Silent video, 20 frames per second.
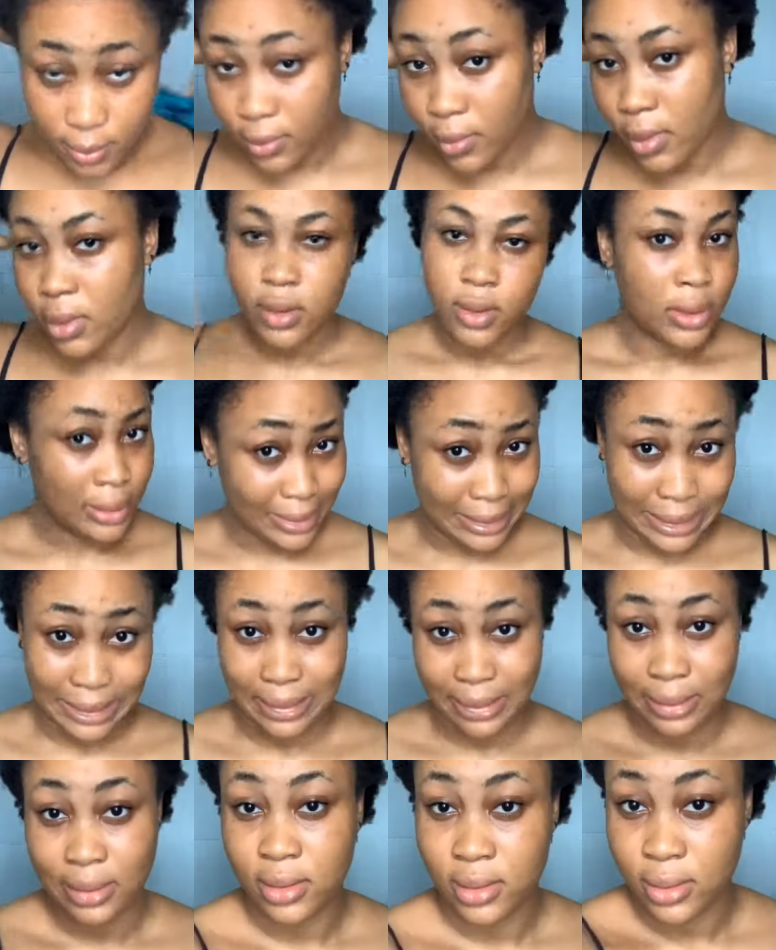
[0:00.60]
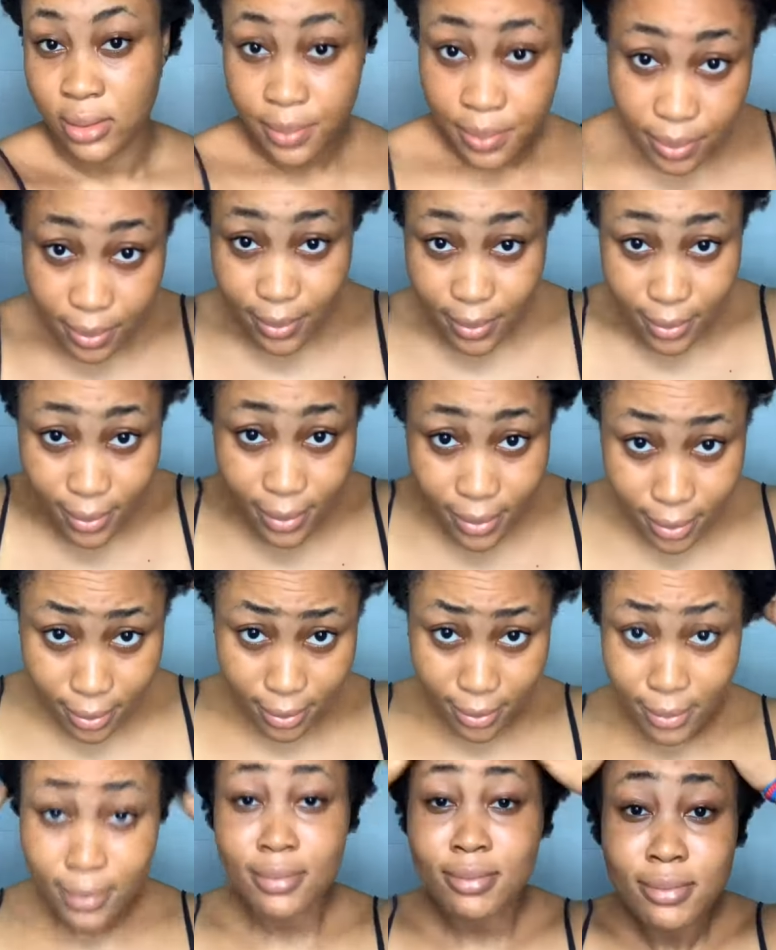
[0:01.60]
hey guys welcome back to my
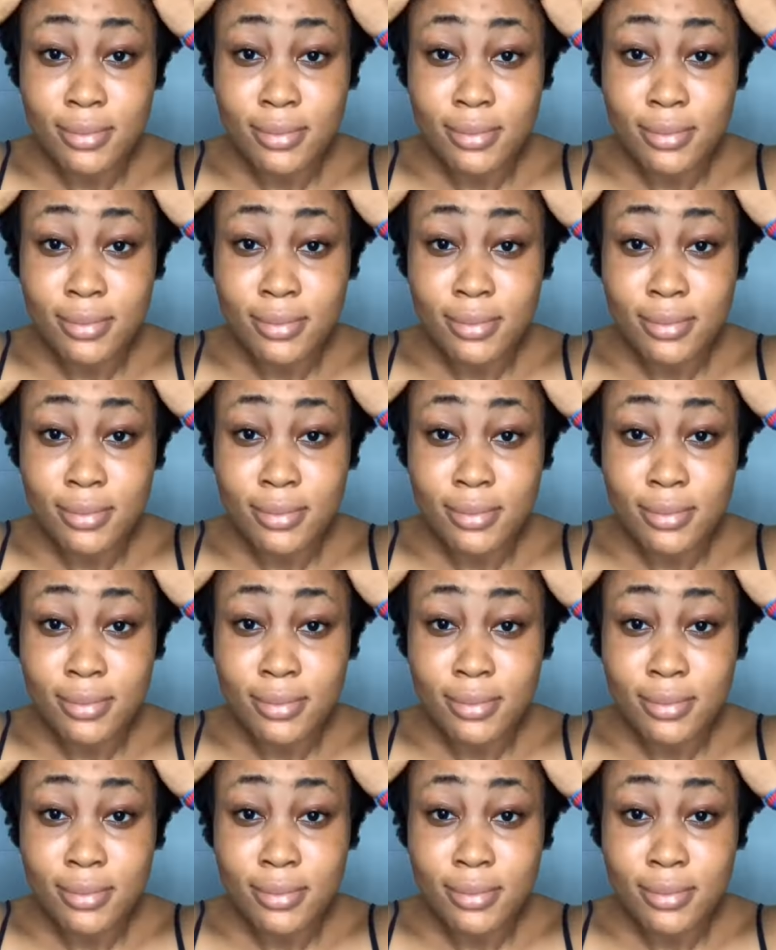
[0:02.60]
youtube